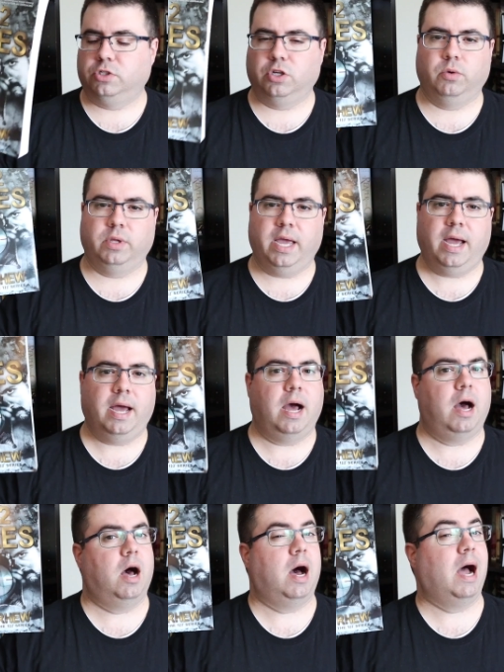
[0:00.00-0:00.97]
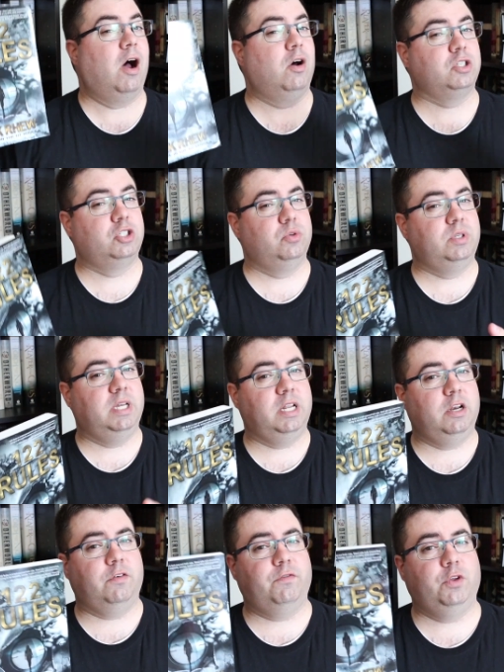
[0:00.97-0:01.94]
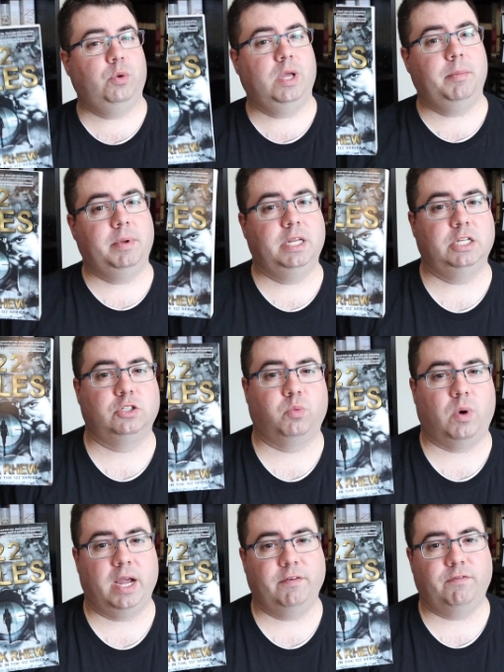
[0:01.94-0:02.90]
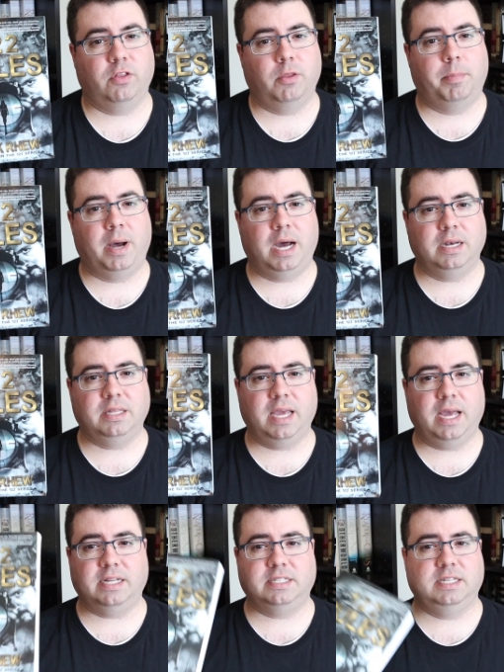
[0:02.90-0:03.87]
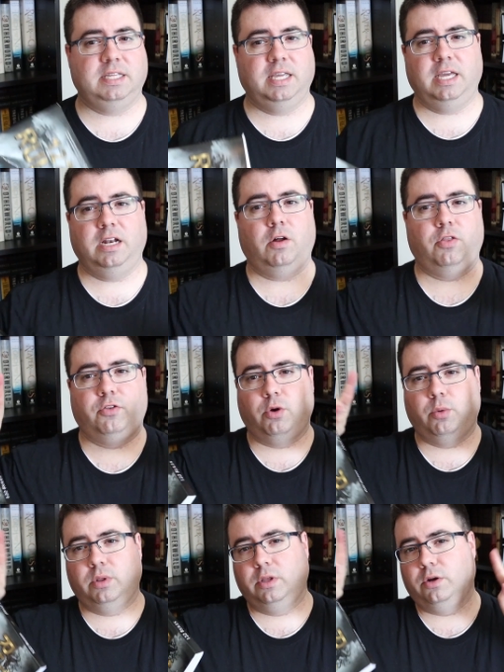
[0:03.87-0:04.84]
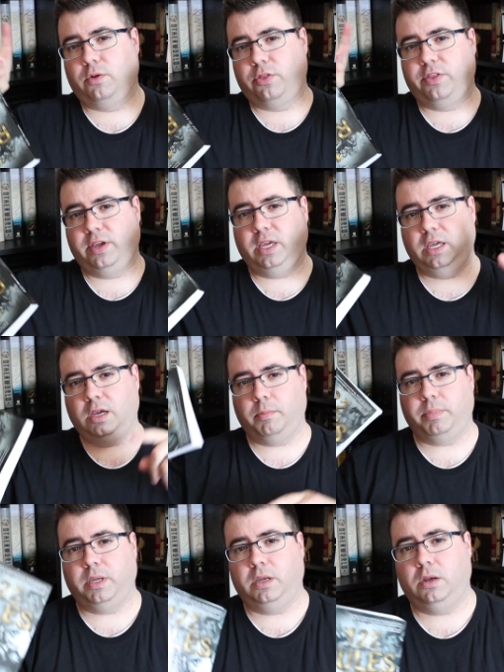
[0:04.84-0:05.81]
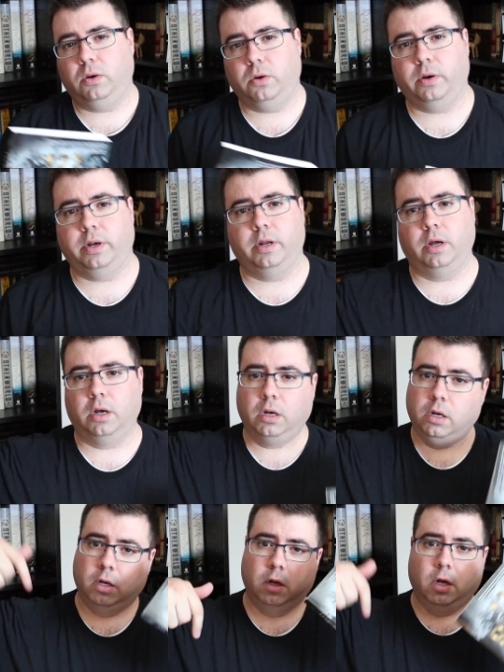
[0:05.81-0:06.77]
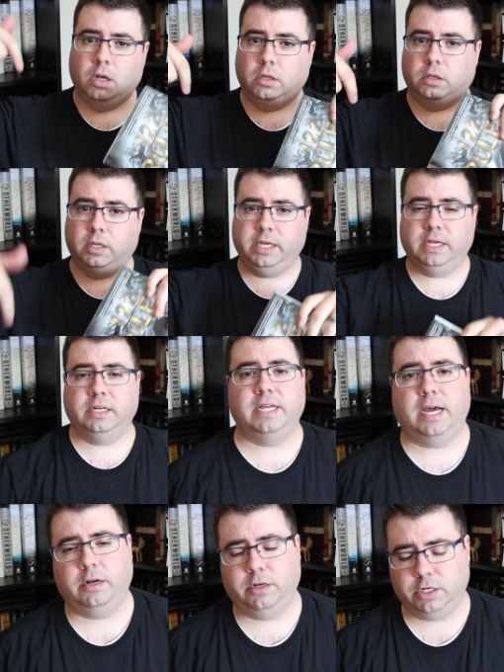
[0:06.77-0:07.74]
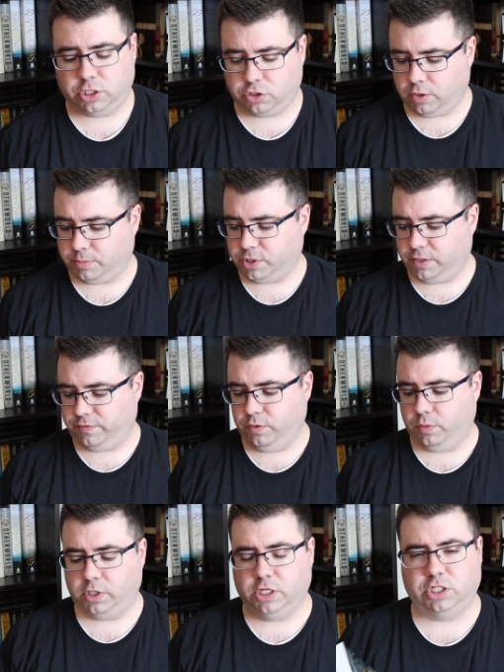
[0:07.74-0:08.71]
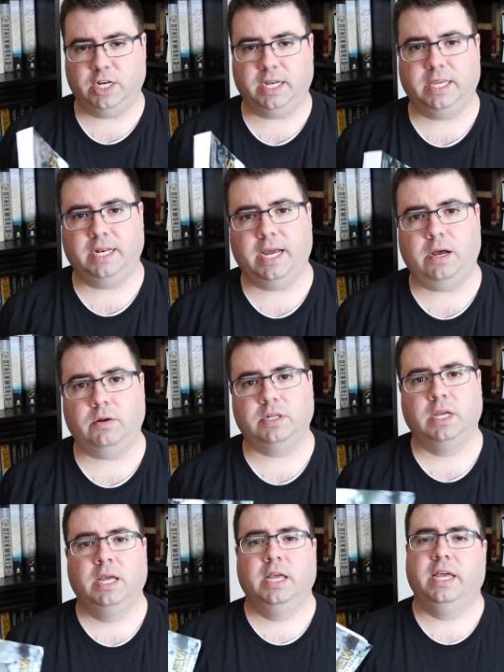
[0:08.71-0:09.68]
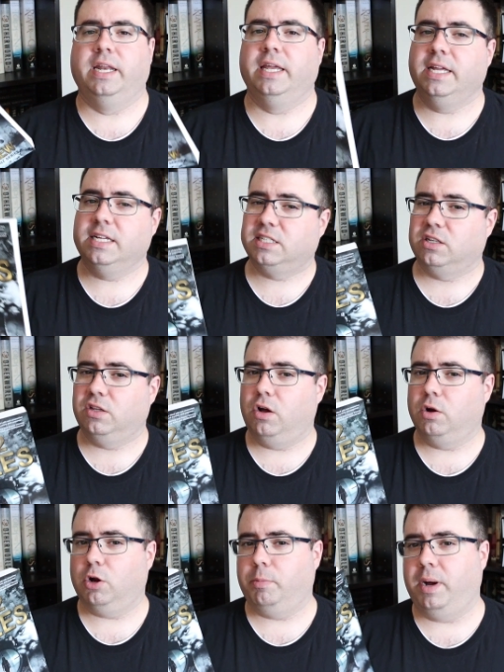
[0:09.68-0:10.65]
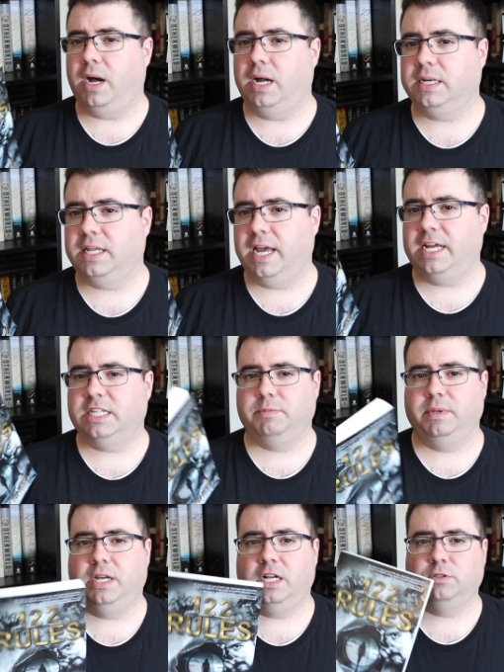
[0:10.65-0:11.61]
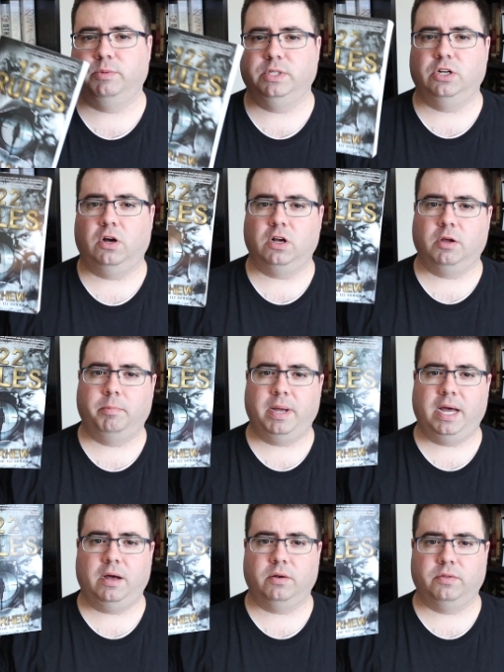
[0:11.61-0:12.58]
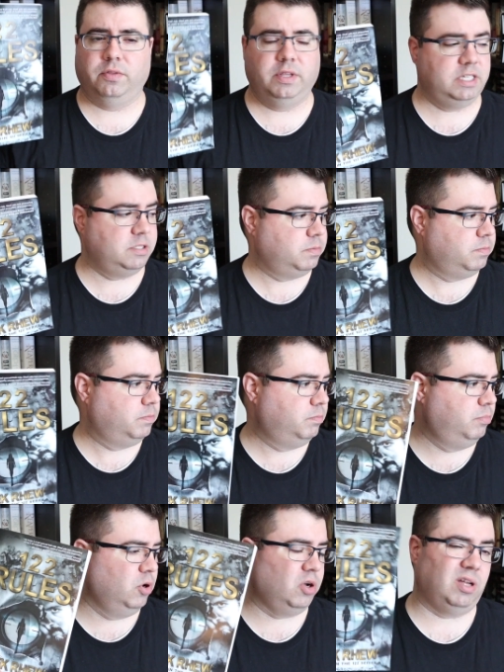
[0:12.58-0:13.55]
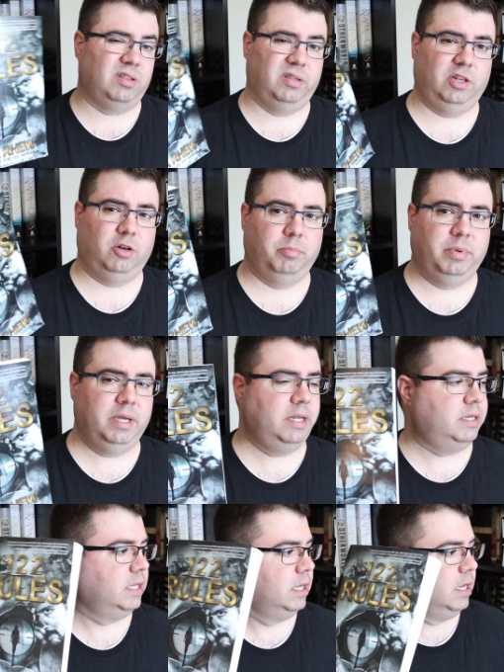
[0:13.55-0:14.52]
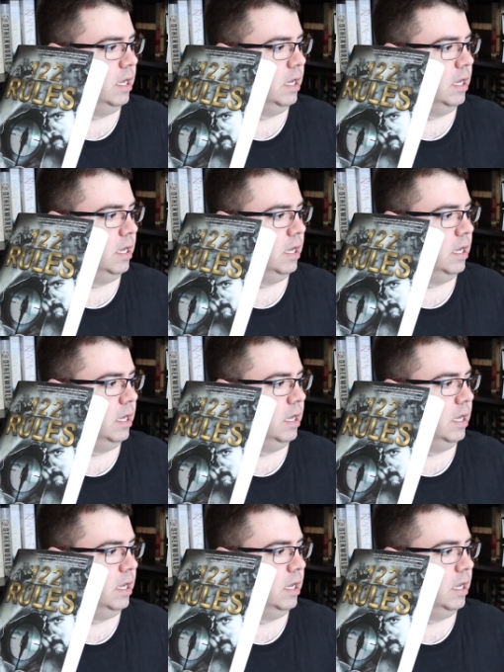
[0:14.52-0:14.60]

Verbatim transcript: So, yeah, uh, I also did interview him and his wife on the podcast. Again, I'll throw a little thingy up here and a link down in the description if you want to check it out. It is a longer podcast because we talk about this book a little bit,